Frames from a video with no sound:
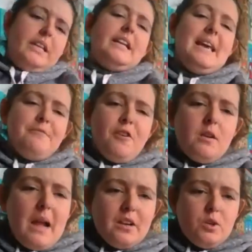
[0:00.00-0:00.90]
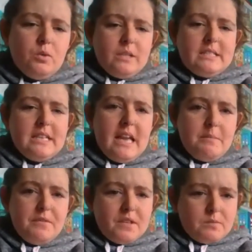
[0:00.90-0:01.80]
need a name for our raccoon. What's the name
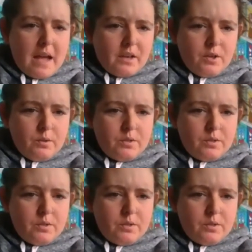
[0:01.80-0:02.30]
of this raccoon?